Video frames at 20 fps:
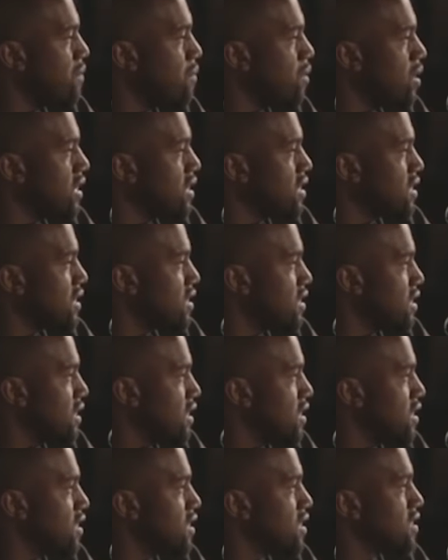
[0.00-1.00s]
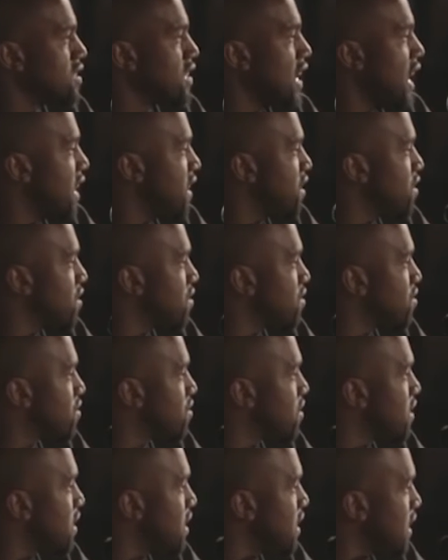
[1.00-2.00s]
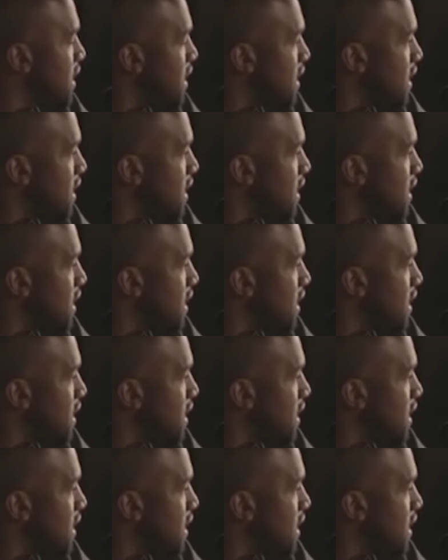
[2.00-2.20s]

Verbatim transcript: I wanted to see the designers